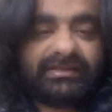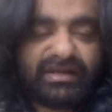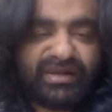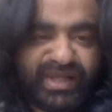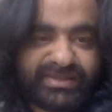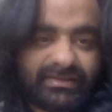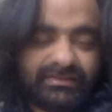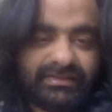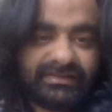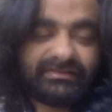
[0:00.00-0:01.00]
our
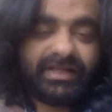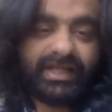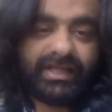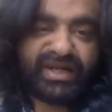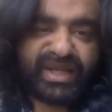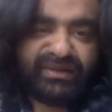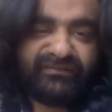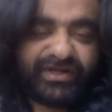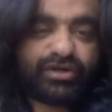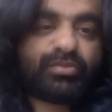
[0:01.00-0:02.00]
nature, this is degrading,
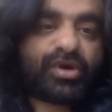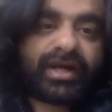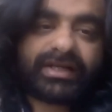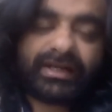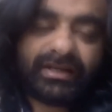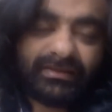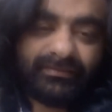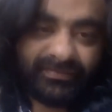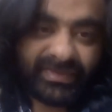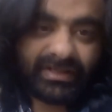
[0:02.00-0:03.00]
we should protect it,
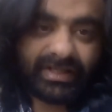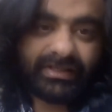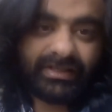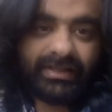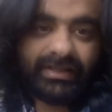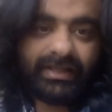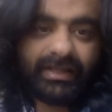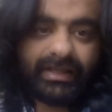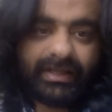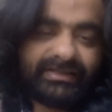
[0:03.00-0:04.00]
right?
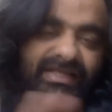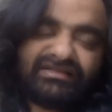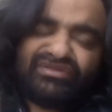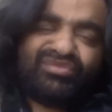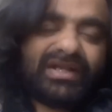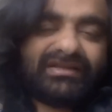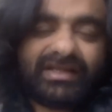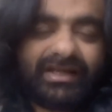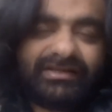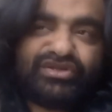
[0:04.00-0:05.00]
It's as simple
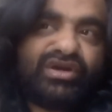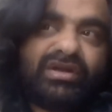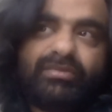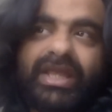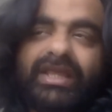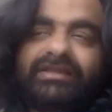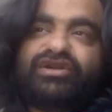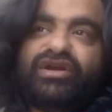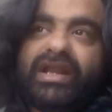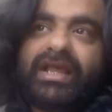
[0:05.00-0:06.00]
as that. It's not
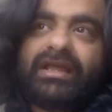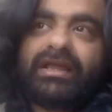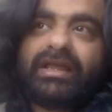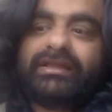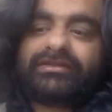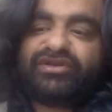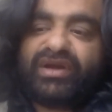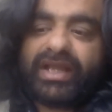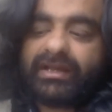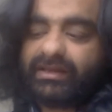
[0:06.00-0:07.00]

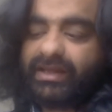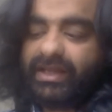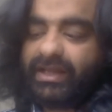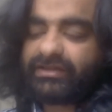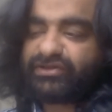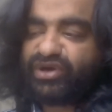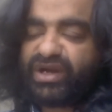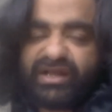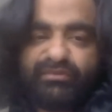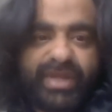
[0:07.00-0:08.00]
like
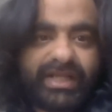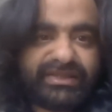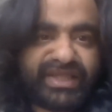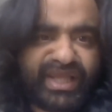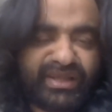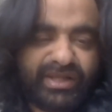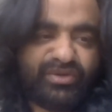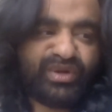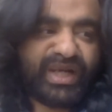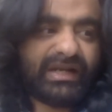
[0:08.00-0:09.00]
a big thing.
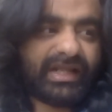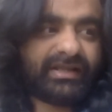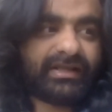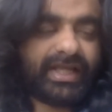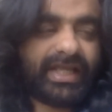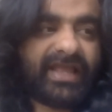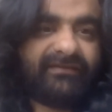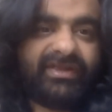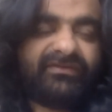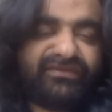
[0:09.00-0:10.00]
You don't need like
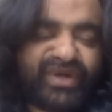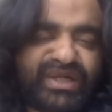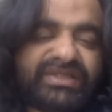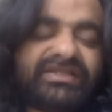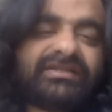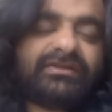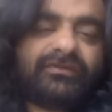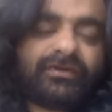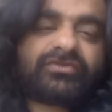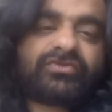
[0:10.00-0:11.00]
heavy funds
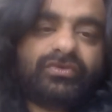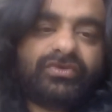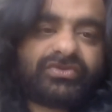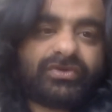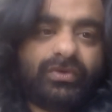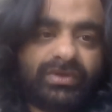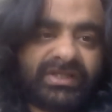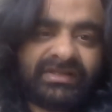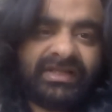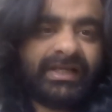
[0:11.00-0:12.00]
for schools to
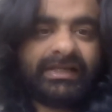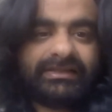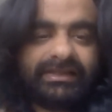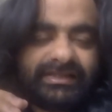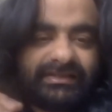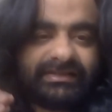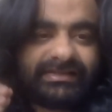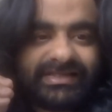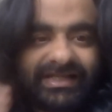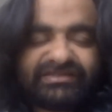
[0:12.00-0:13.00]
do this. This
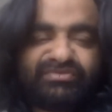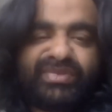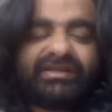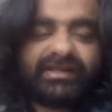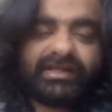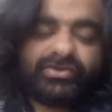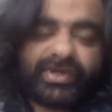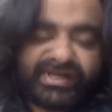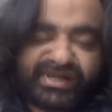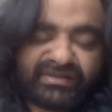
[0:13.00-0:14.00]
is just basic
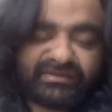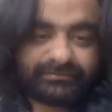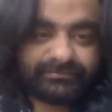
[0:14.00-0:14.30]
education.